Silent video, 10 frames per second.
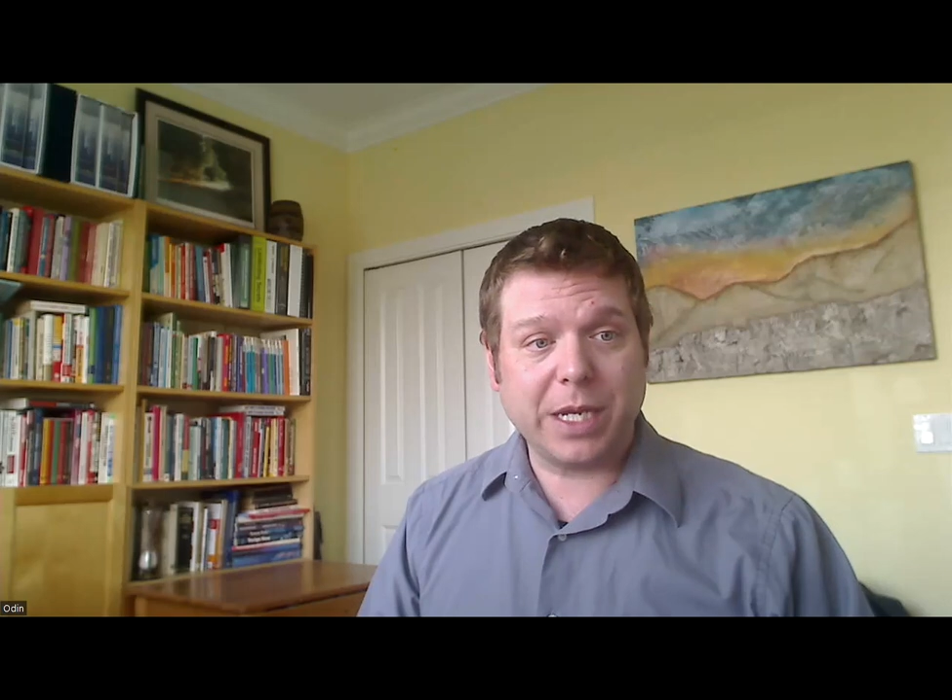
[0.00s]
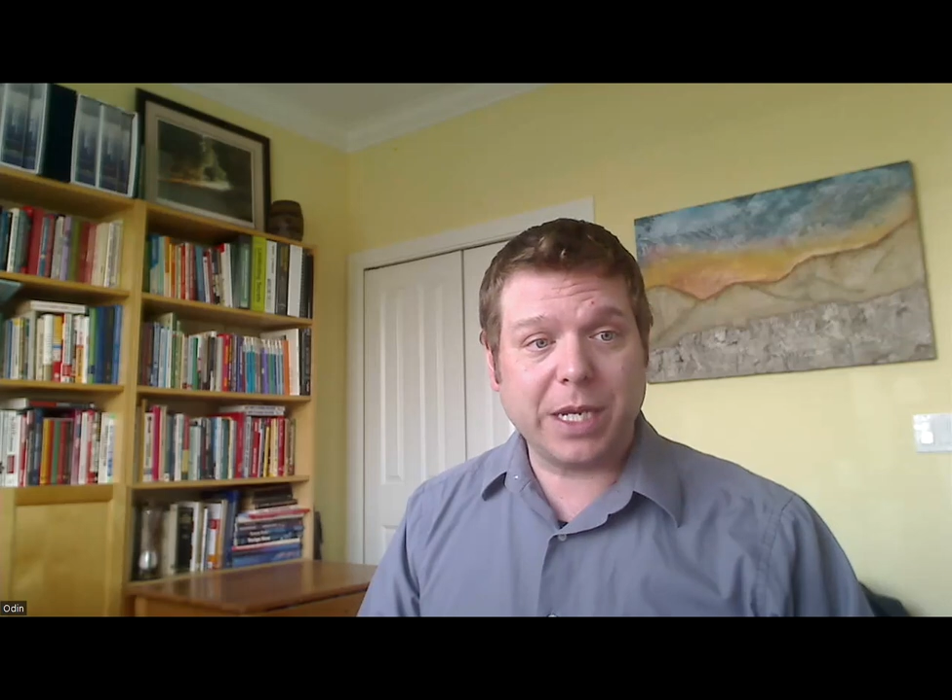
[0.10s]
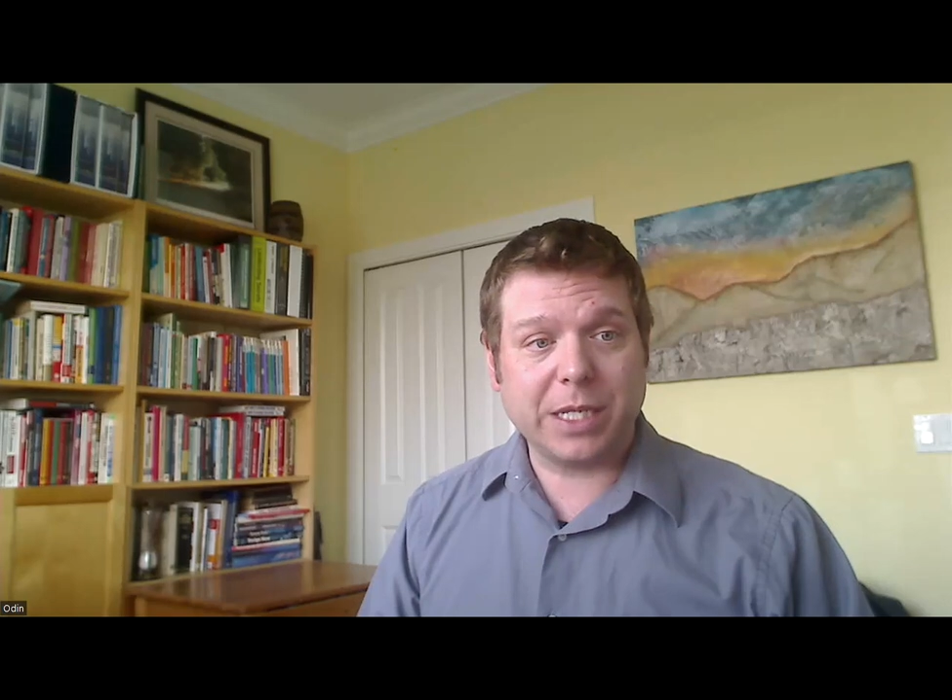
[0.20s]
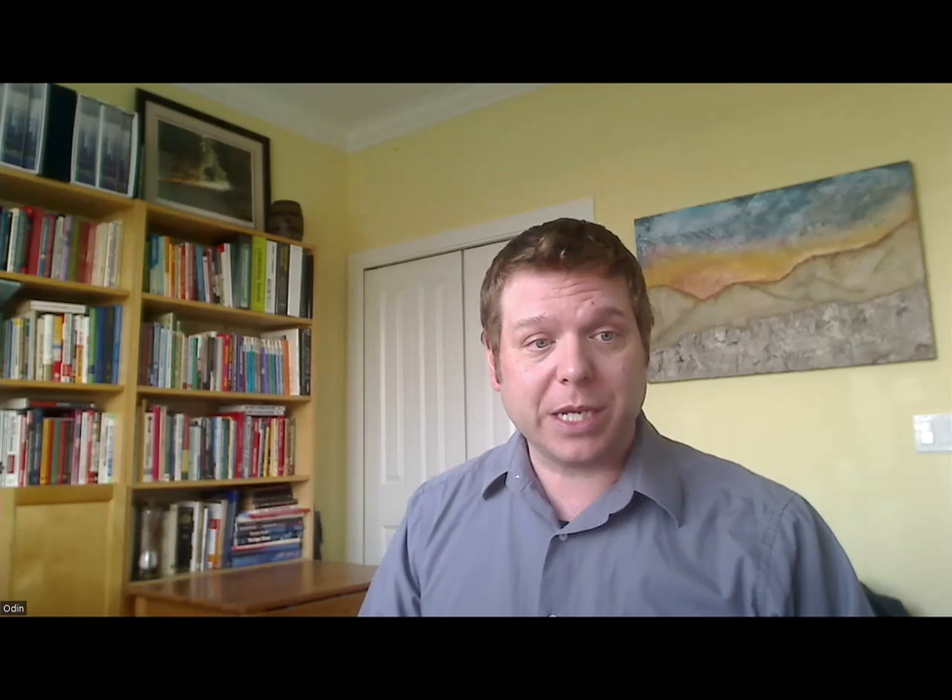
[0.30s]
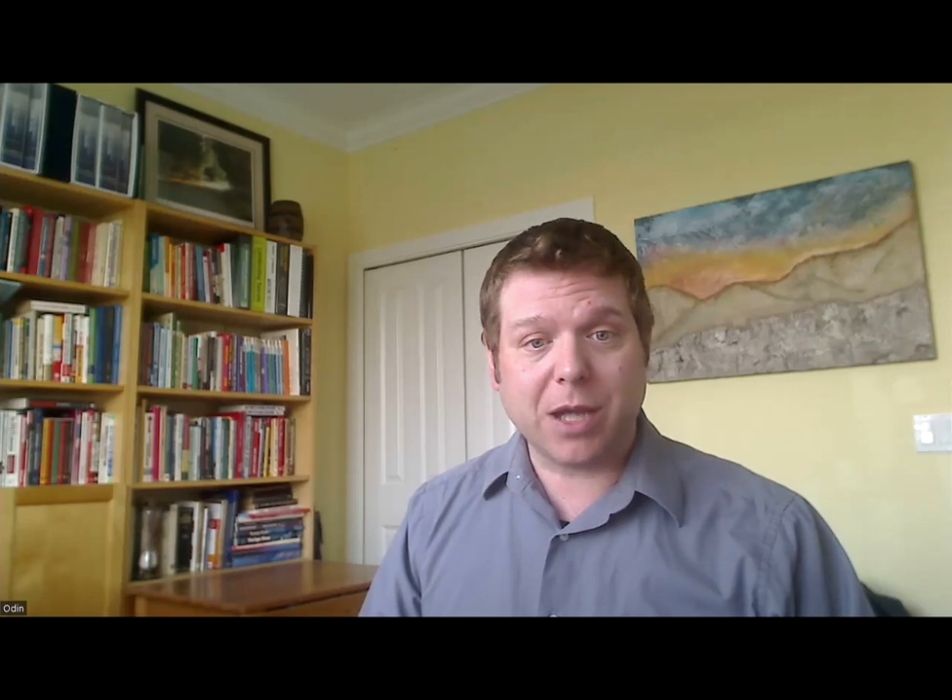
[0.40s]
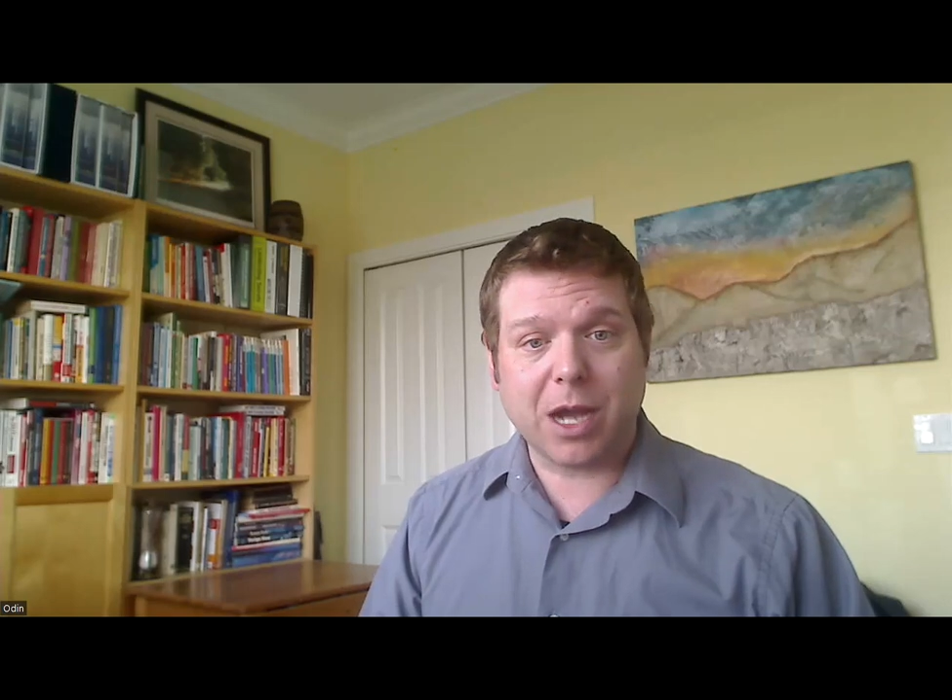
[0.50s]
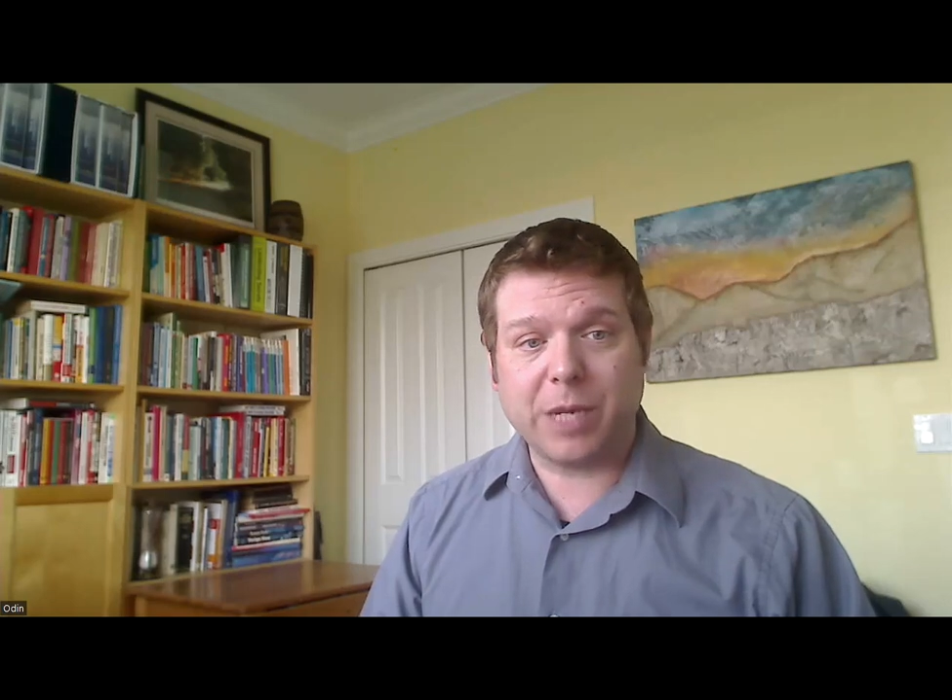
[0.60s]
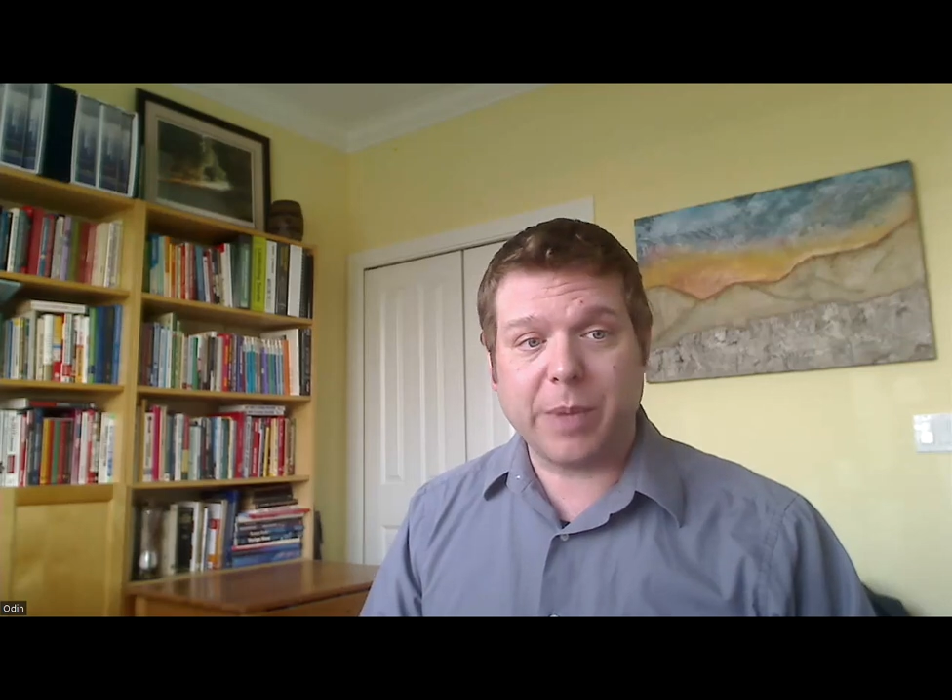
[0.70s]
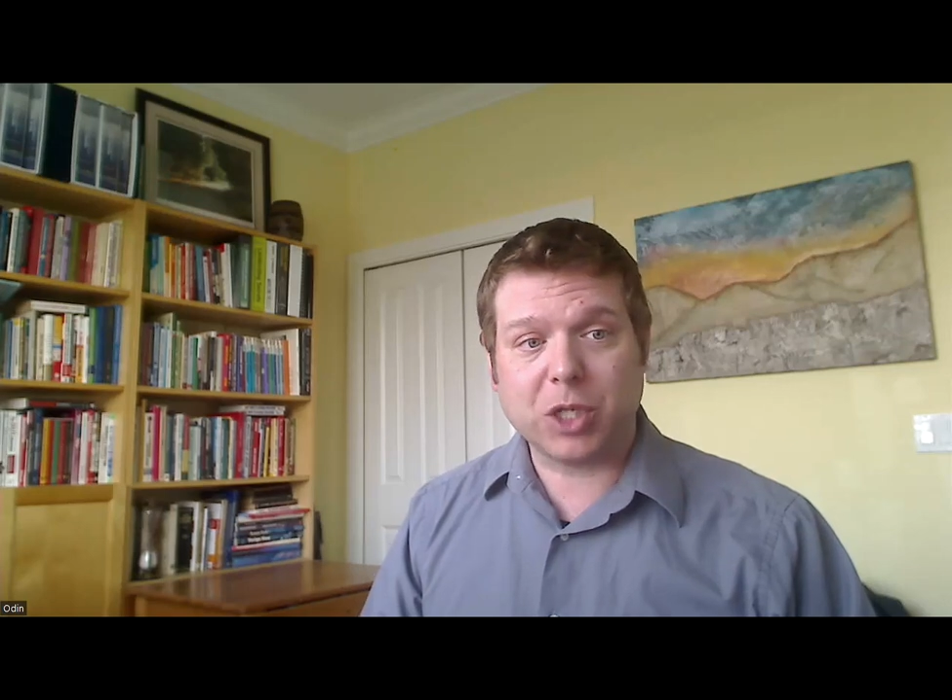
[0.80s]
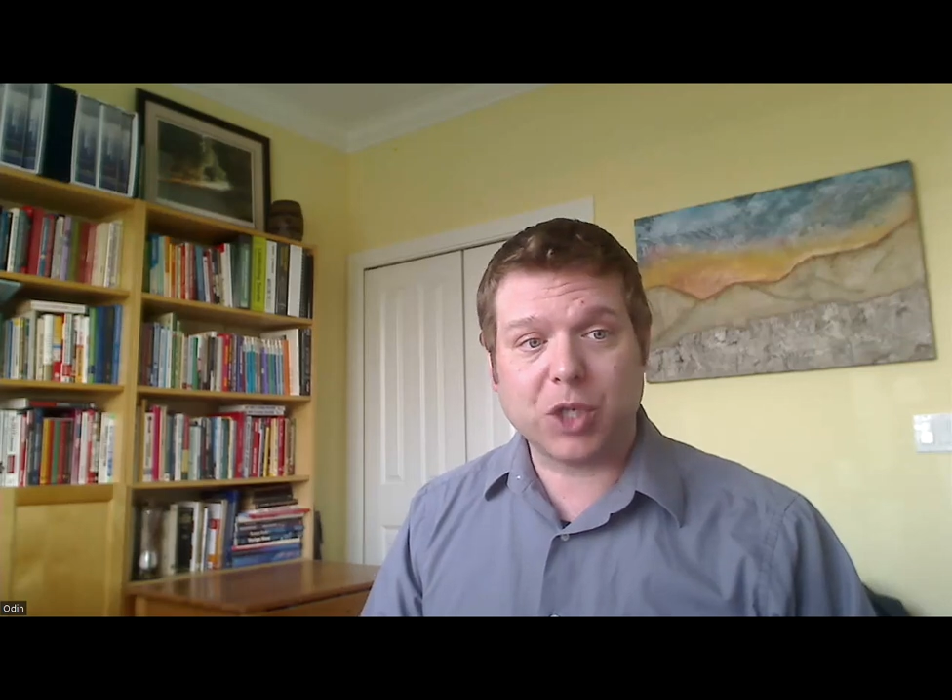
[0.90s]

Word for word: did is I talked about